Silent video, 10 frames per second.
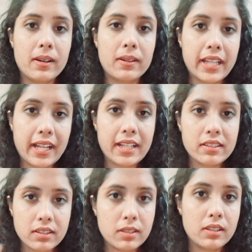they
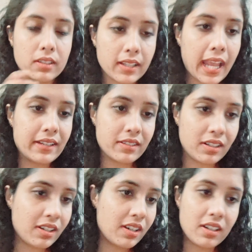can get
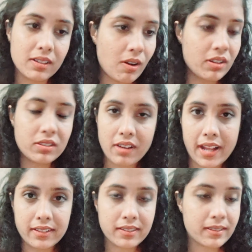
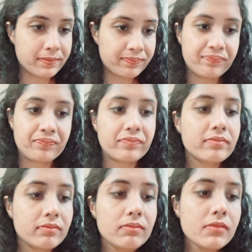authorized.
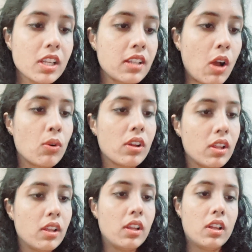Now,
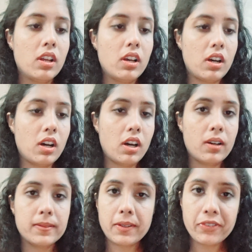
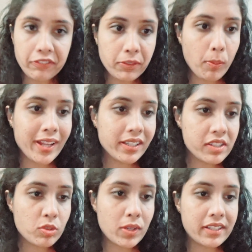the fifth point
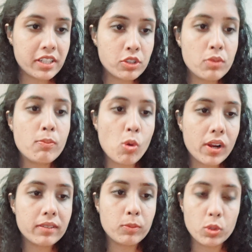is related to
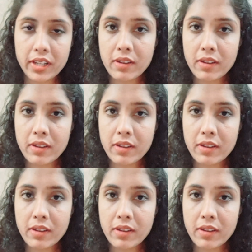motor